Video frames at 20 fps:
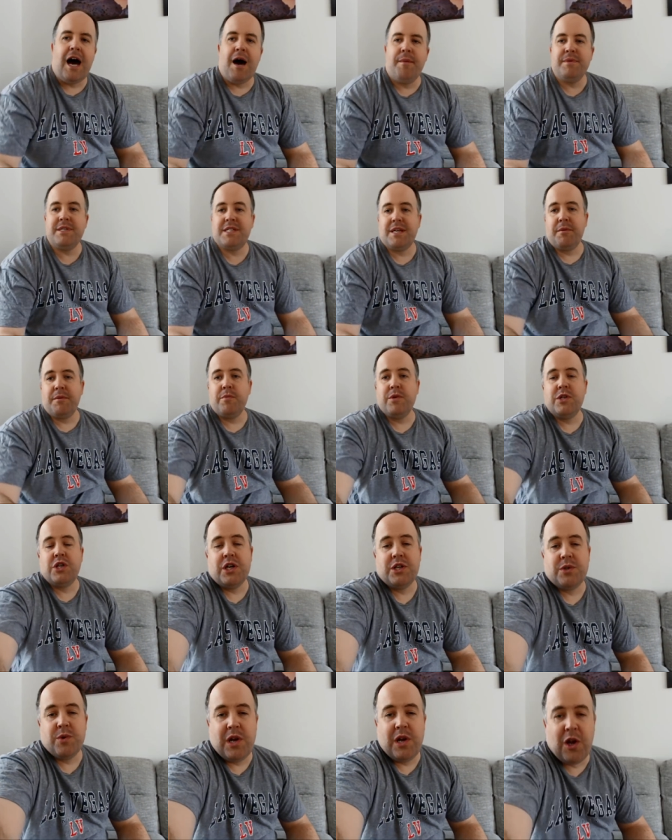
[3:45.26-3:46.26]
It's something which
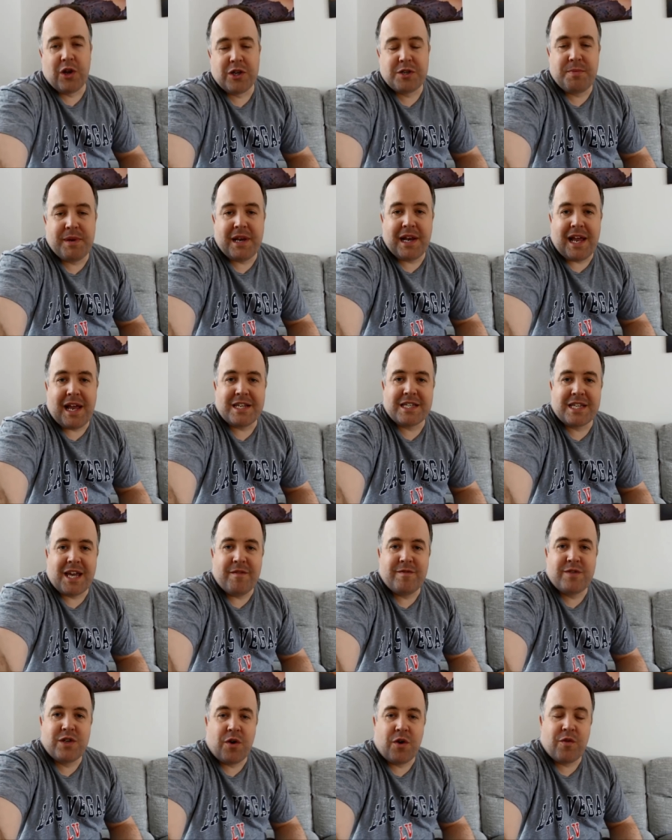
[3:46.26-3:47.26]
I do a lot of bit of
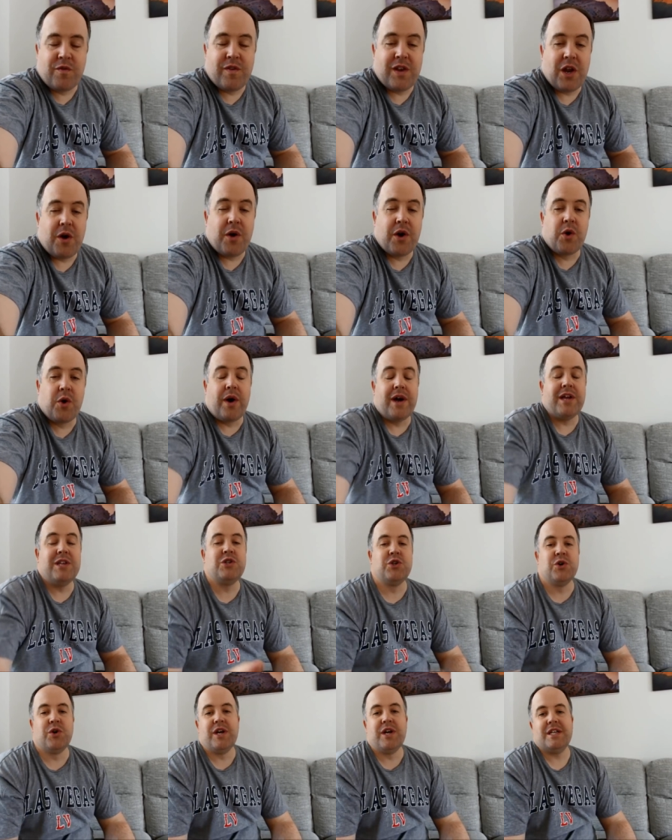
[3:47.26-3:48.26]
landscape photography. Now, I quite
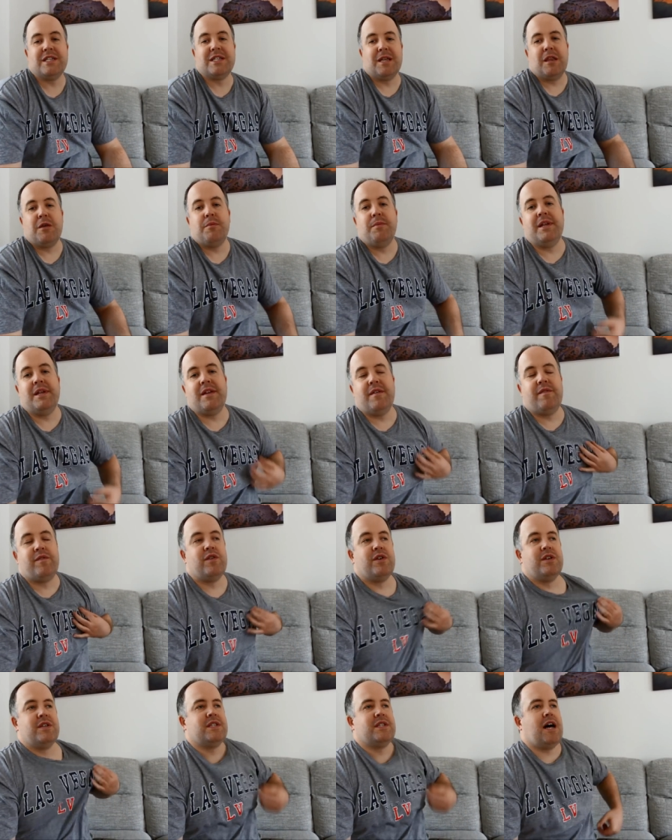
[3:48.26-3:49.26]
enjoy it. Something a bit
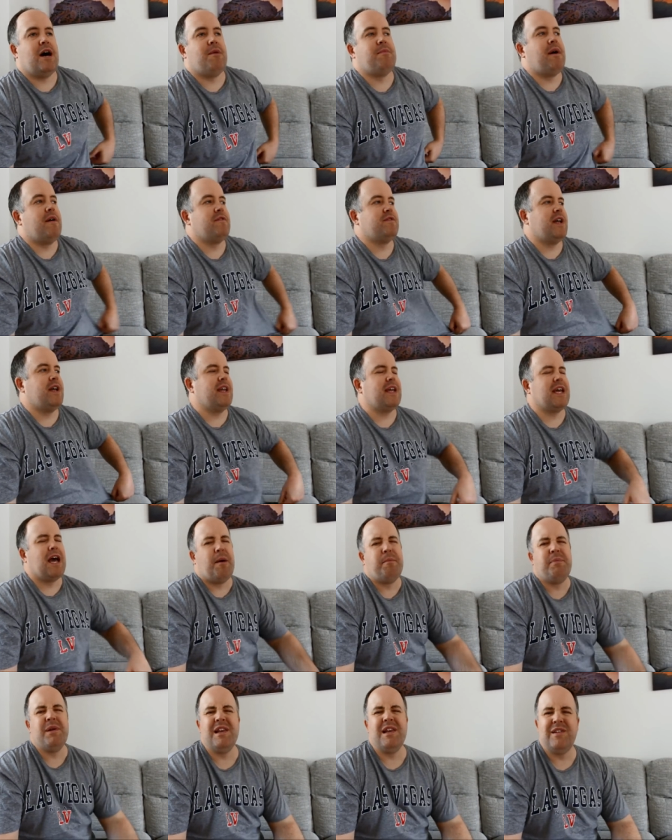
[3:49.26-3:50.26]
different. I've done a
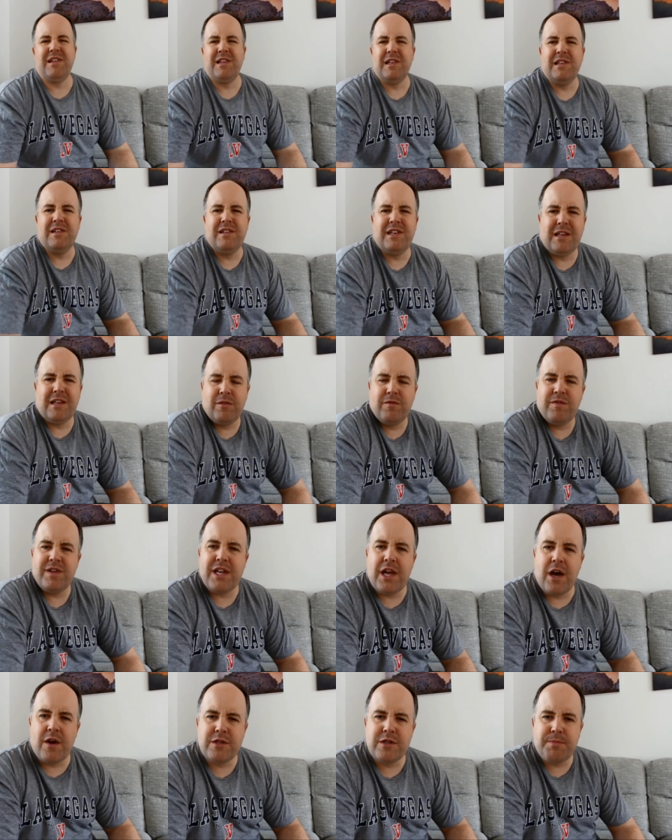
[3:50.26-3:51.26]
couple of little
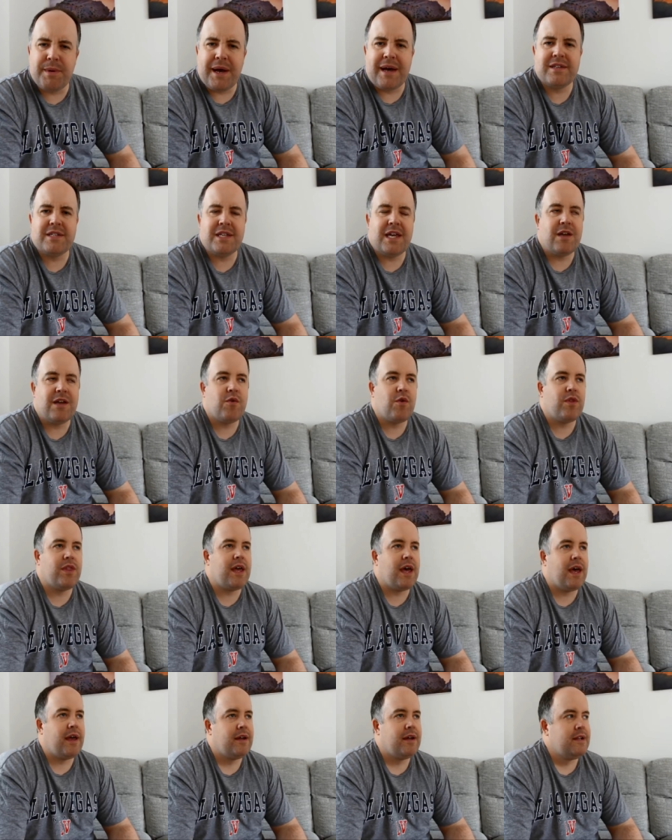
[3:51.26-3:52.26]
videos about it here and
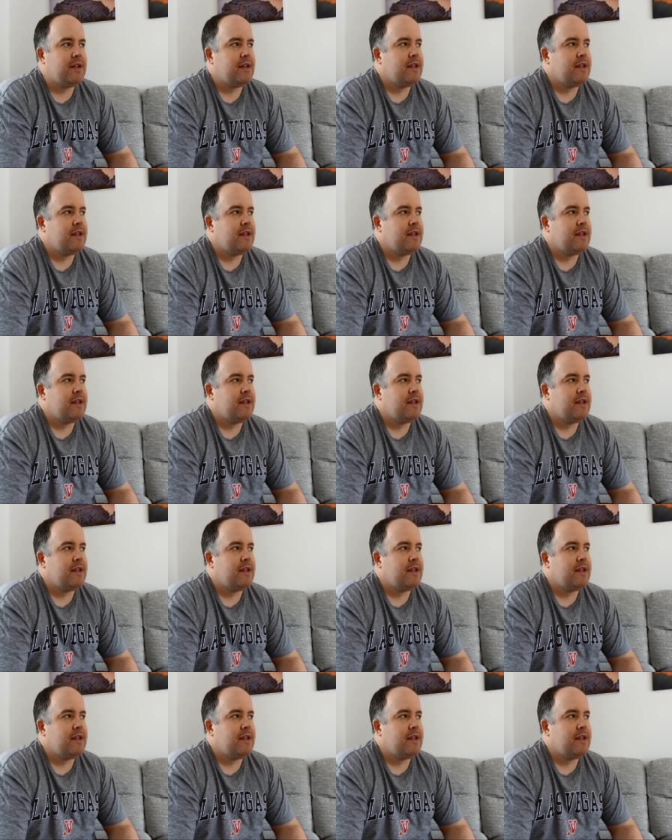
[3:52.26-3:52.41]
there.